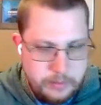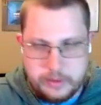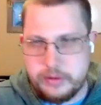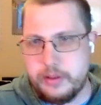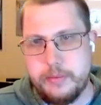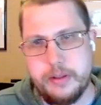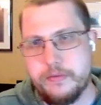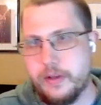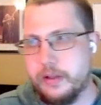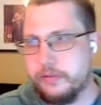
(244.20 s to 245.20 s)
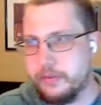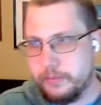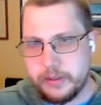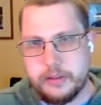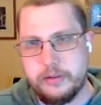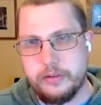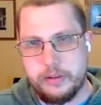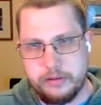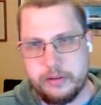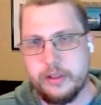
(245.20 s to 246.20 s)
wants to be involved, but he's
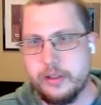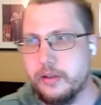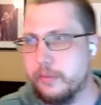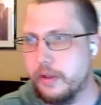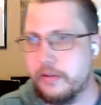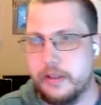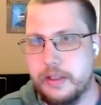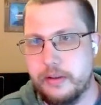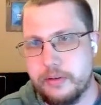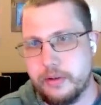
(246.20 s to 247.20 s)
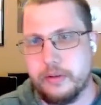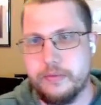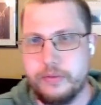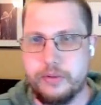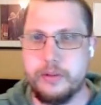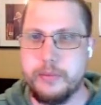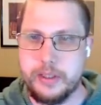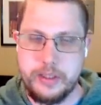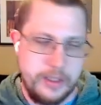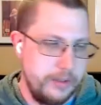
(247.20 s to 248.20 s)
getting in the way right now. So if you see
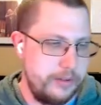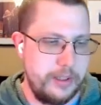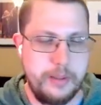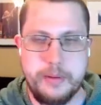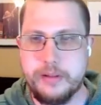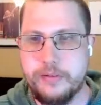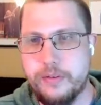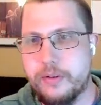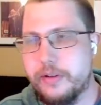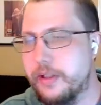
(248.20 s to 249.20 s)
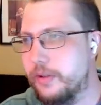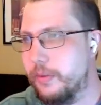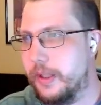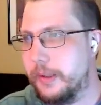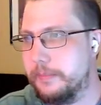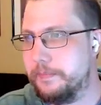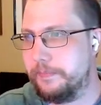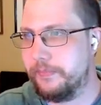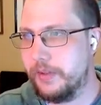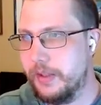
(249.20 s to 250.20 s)
me setting him on the floor, that's why.
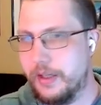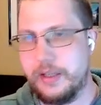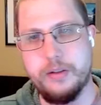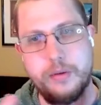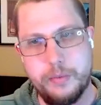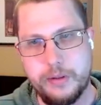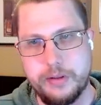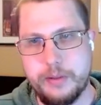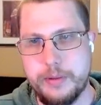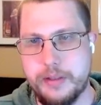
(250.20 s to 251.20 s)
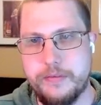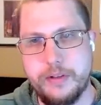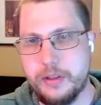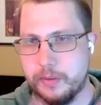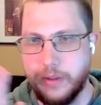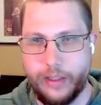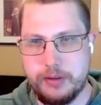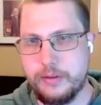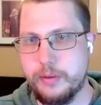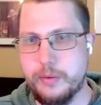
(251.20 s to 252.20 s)
I know he wants to be on video, and I
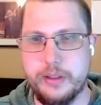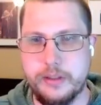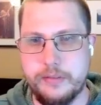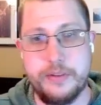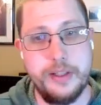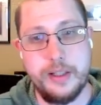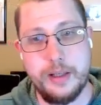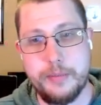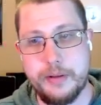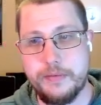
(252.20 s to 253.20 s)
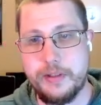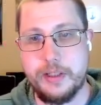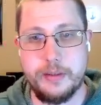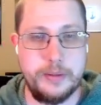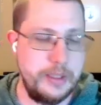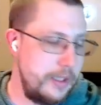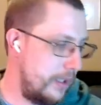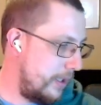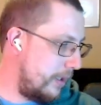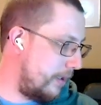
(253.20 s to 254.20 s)
know you all love seeing him on video,
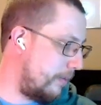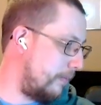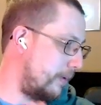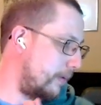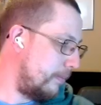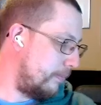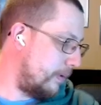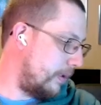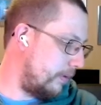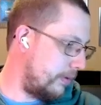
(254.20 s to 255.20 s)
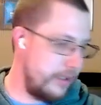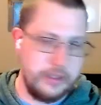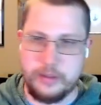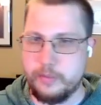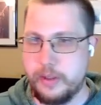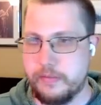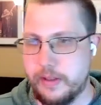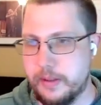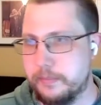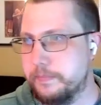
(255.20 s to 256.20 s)
um, but he's getting in the way
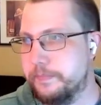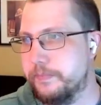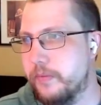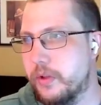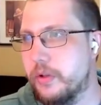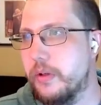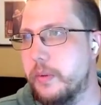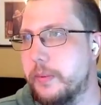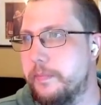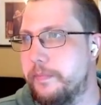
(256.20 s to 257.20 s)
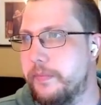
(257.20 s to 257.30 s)
right now. So anyway,